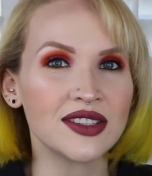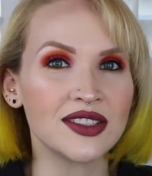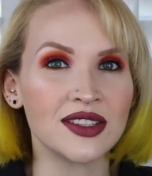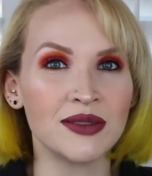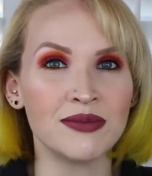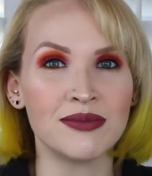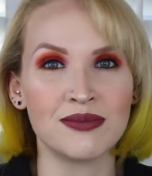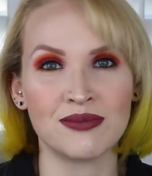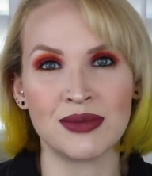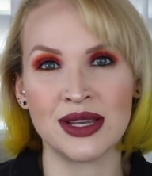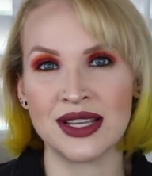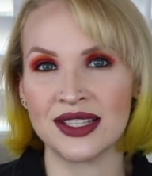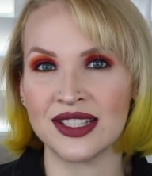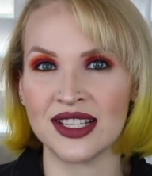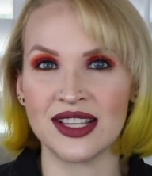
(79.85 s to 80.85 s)
Some
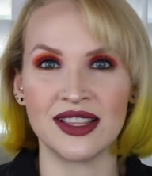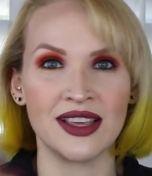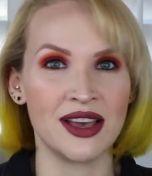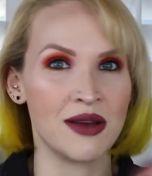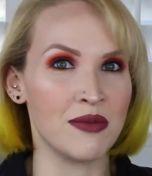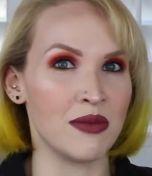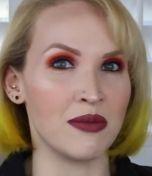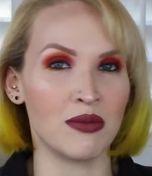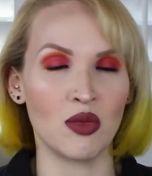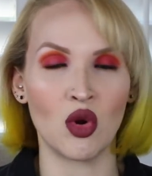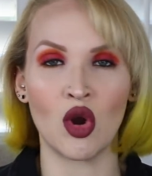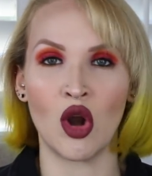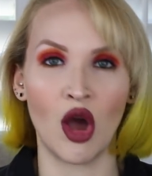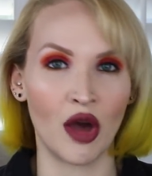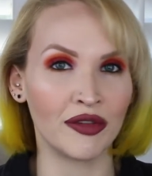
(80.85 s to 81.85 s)
may see them
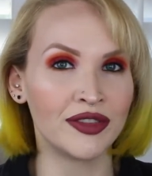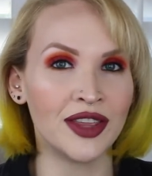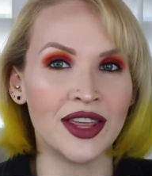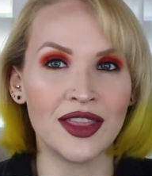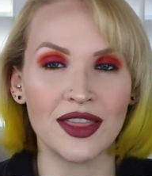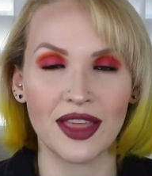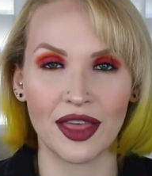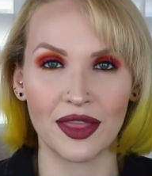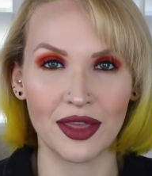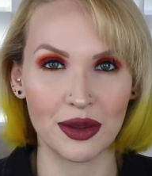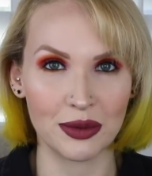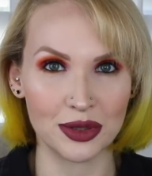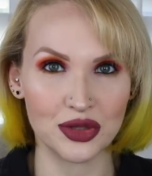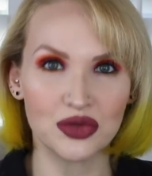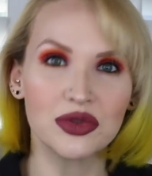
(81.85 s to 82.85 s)
more often than they
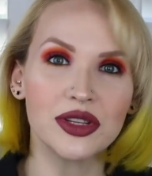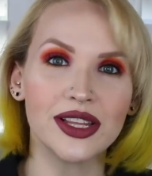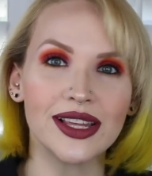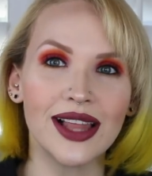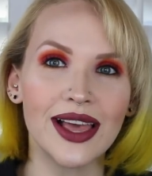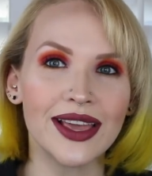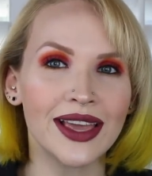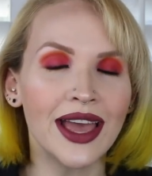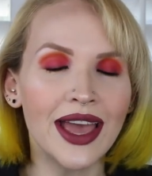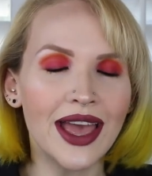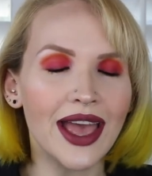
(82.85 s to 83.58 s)
would truly like.